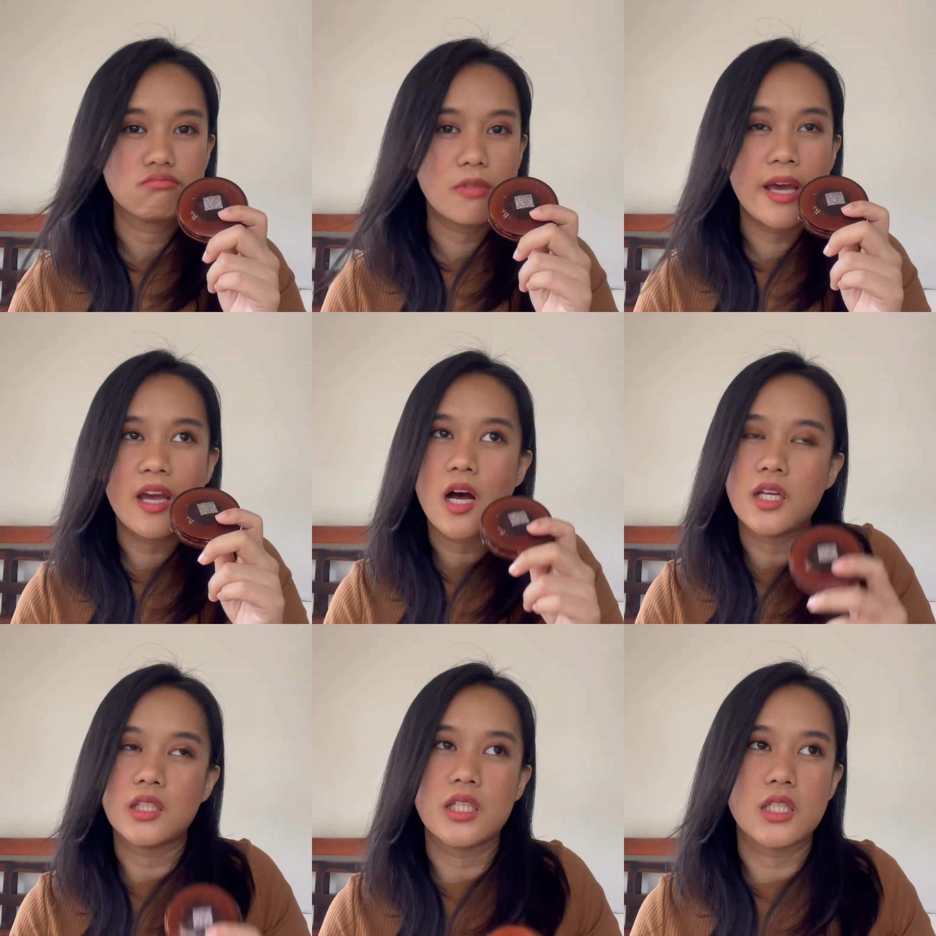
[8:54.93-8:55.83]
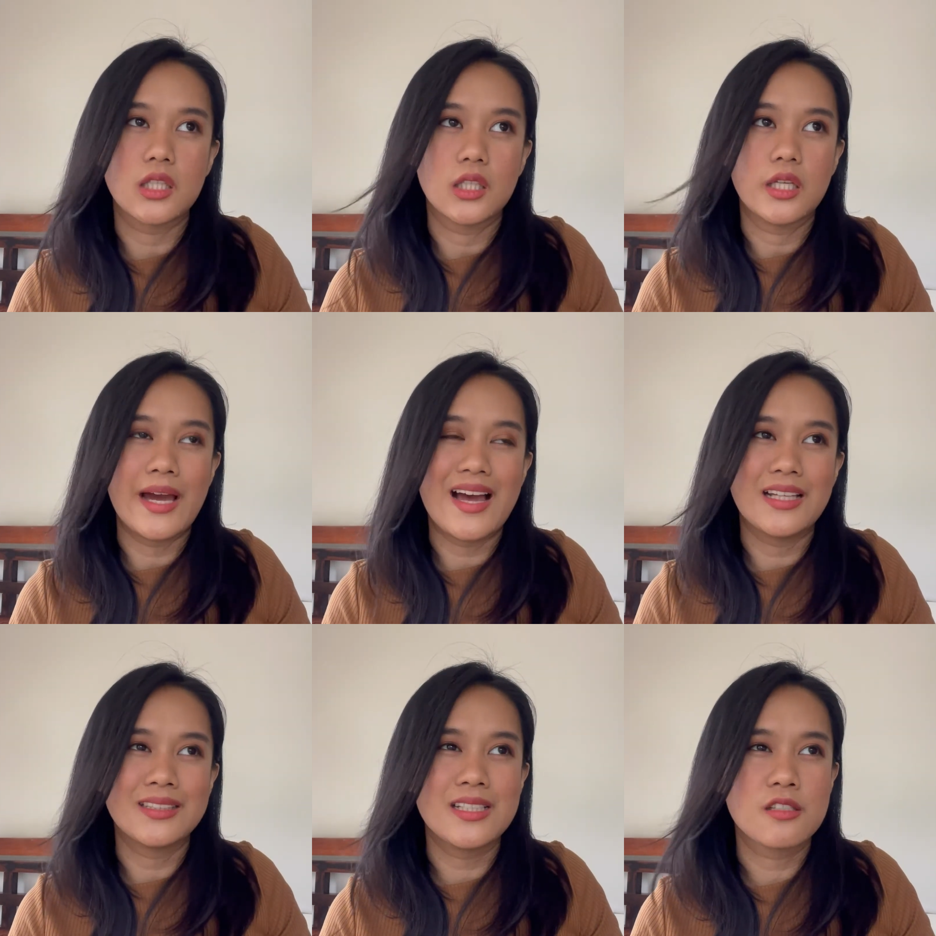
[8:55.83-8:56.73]
I had
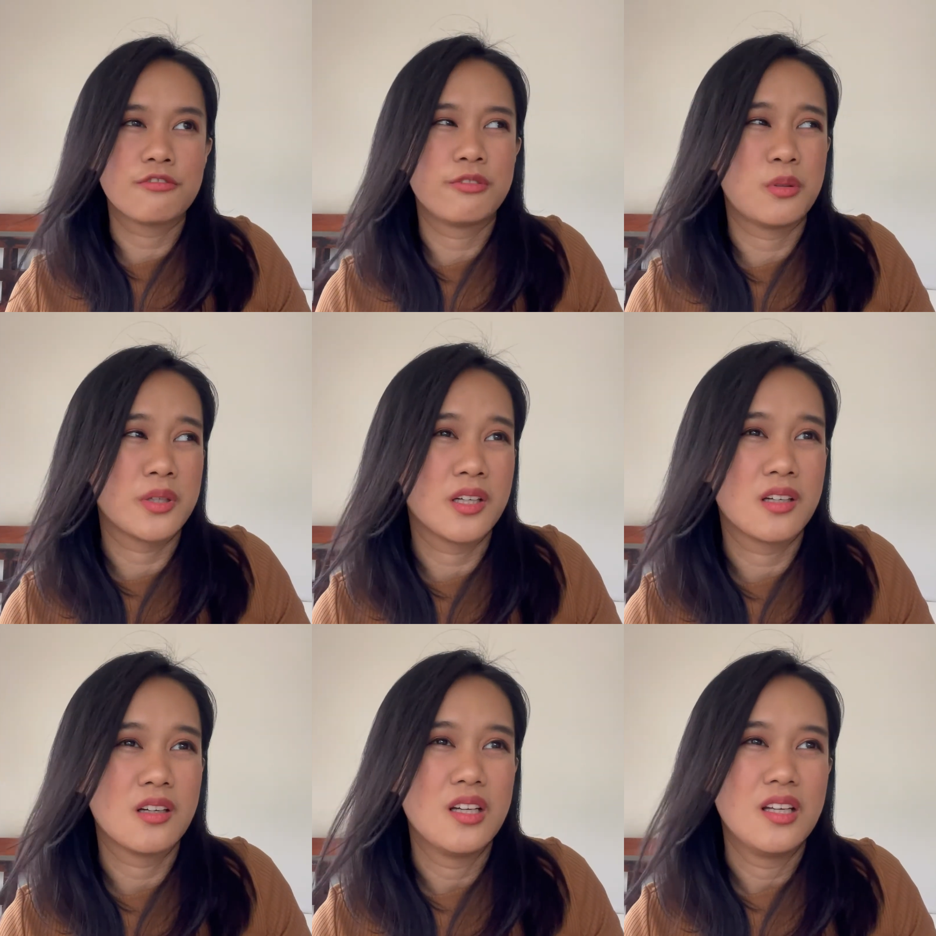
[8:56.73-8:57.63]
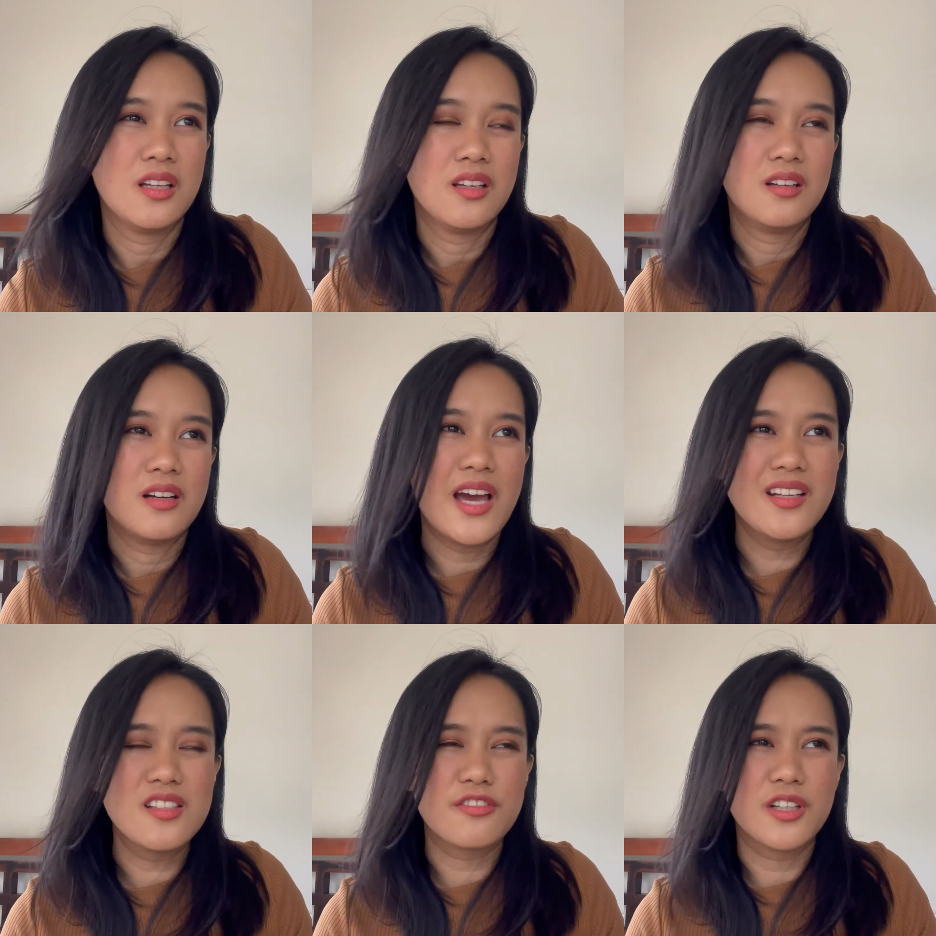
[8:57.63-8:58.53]
this
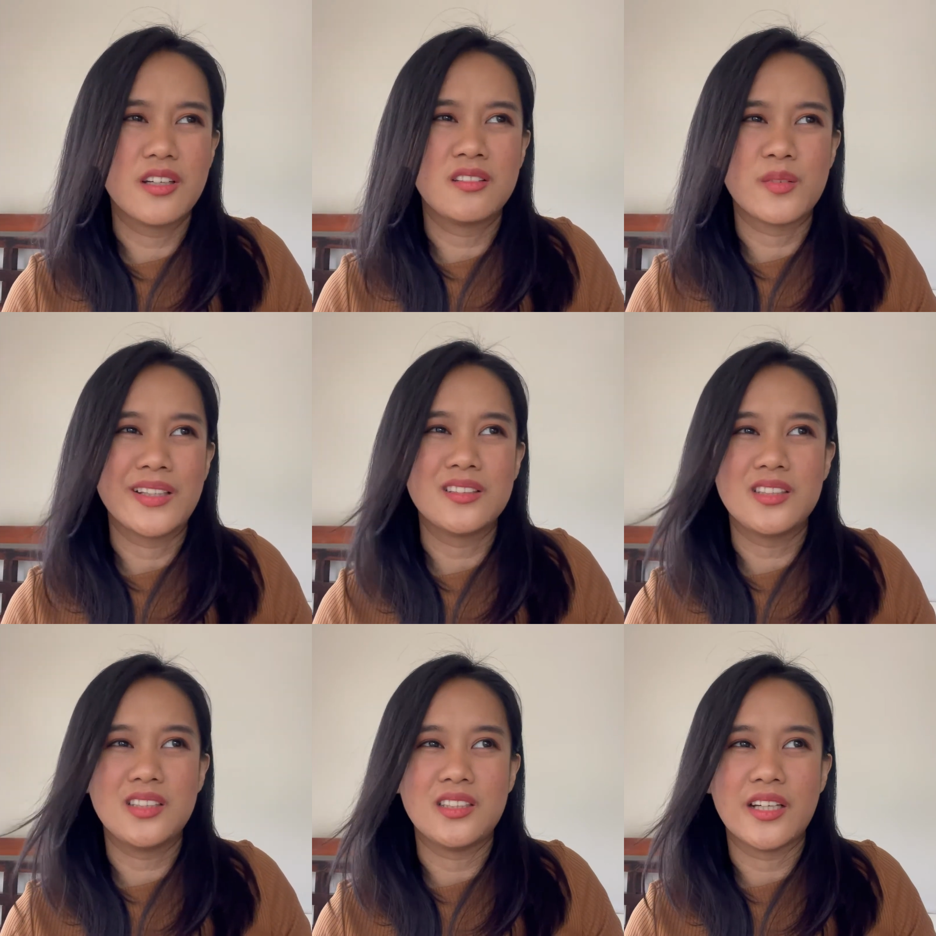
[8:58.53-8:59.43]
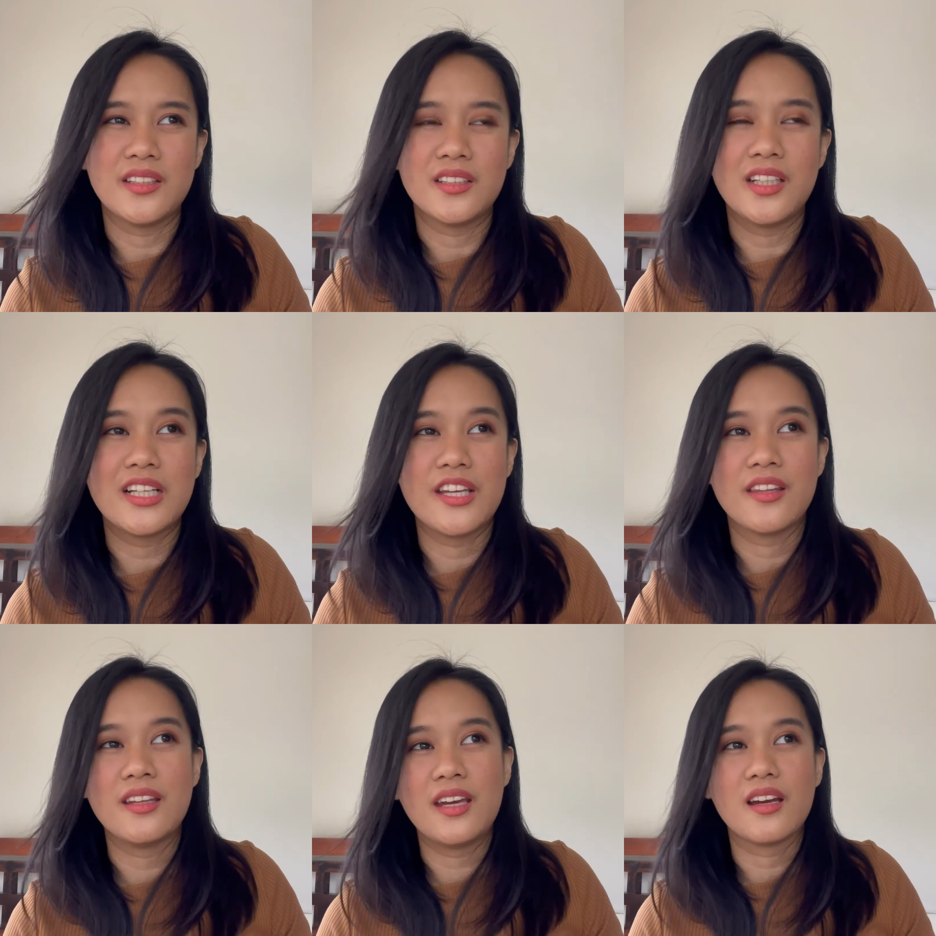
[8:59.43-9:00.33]
in 2019, I
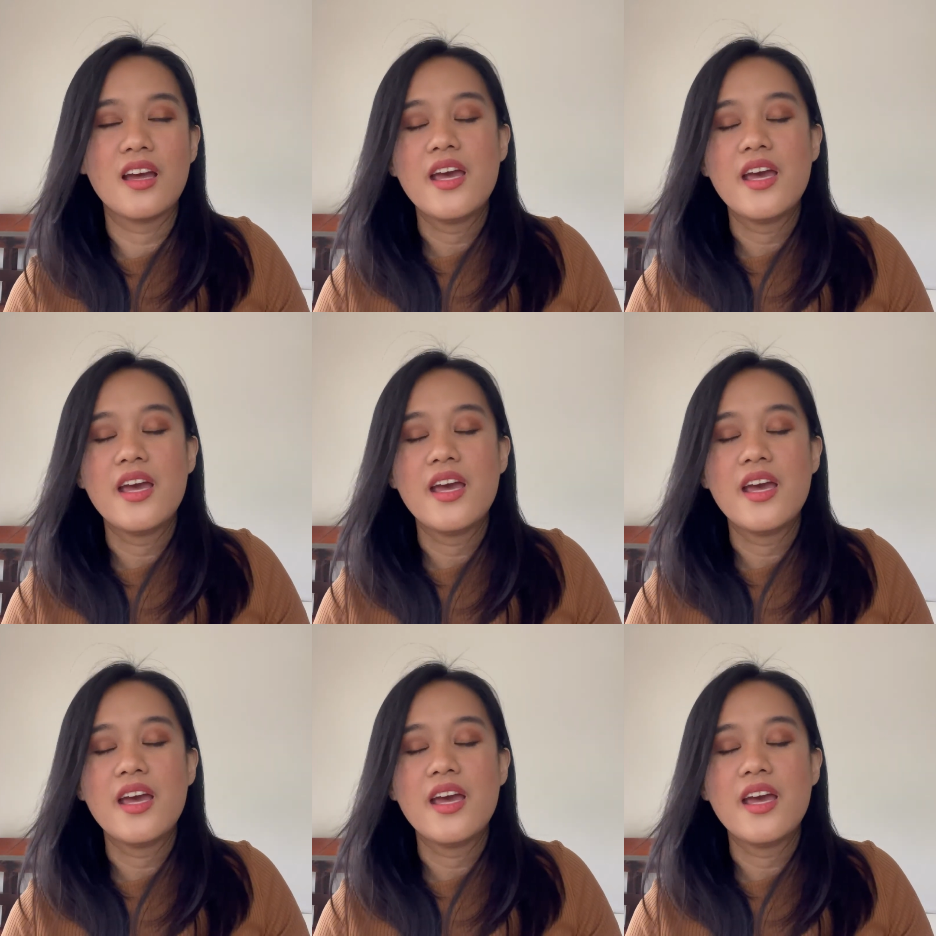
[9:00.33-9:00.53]
think.